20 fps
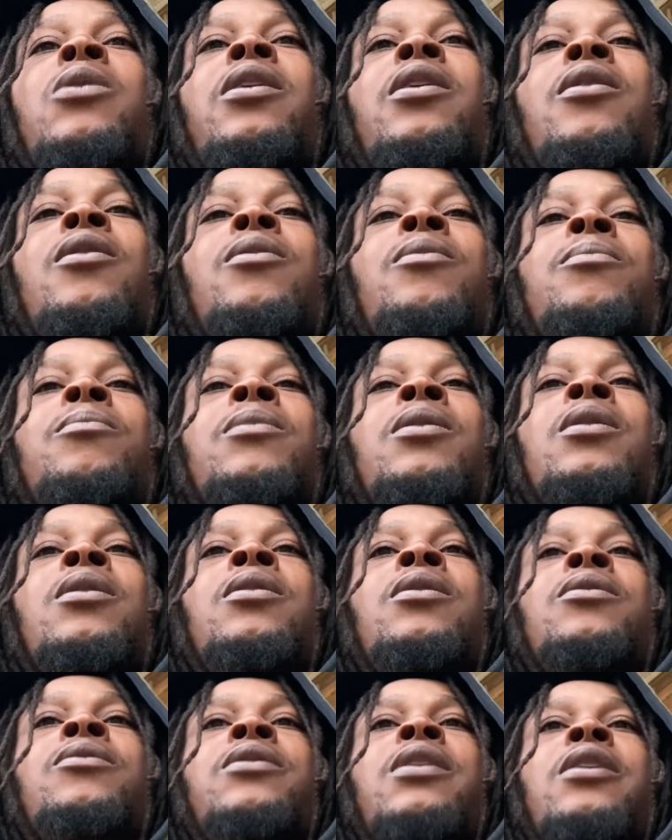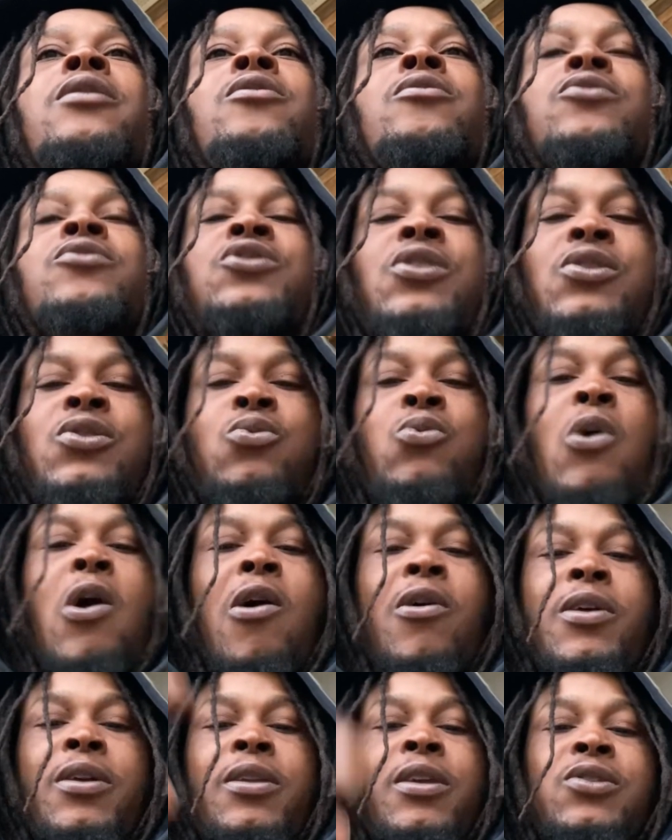him, then you're just
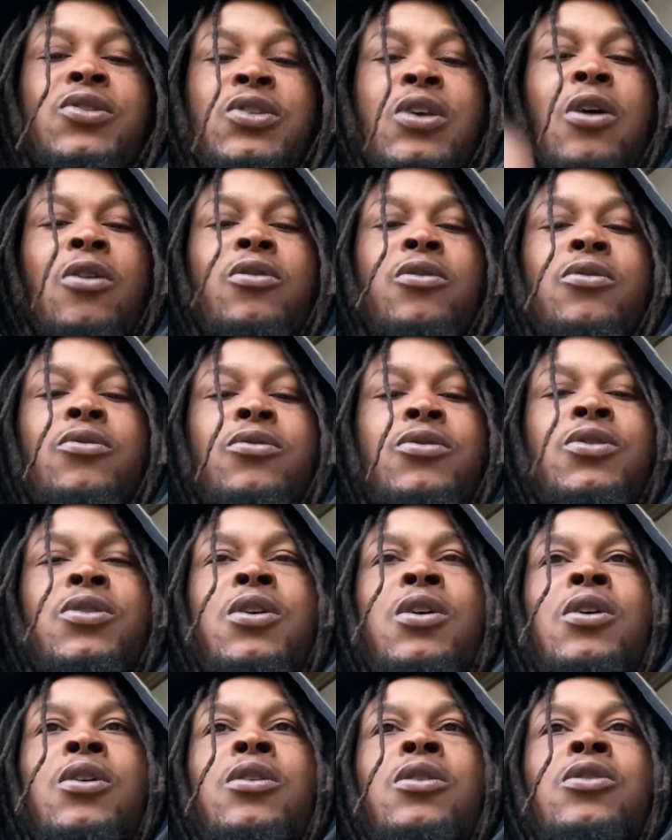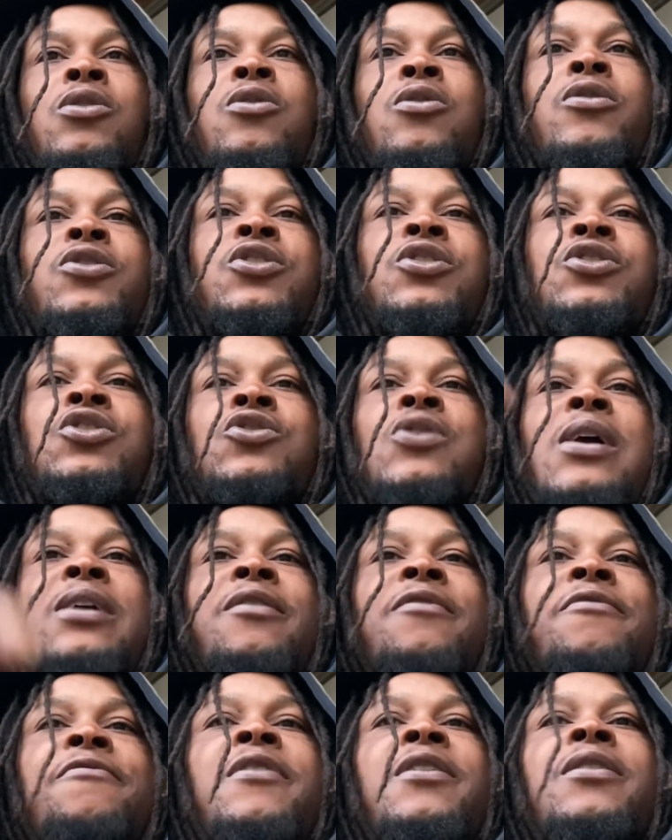walking in circles. You're just trying
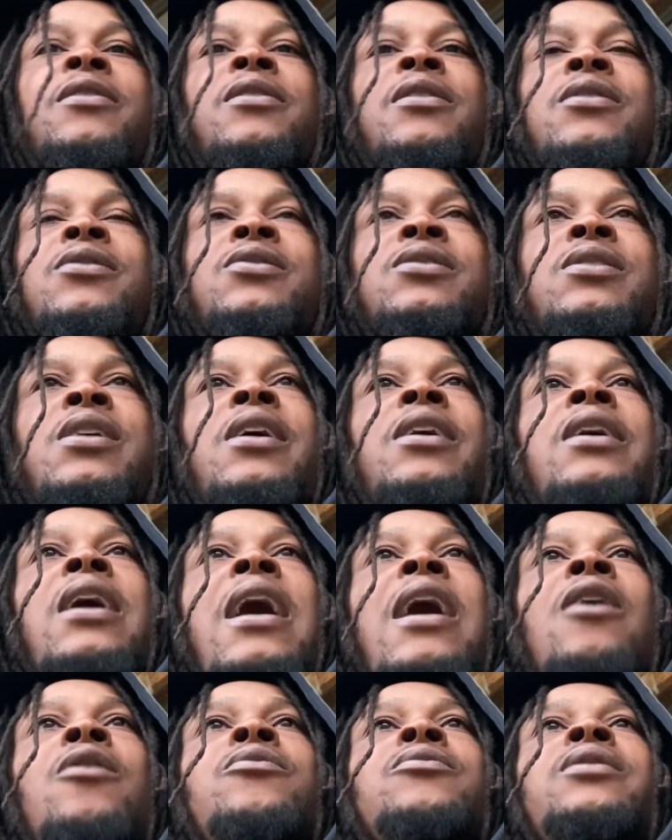to figure this thing out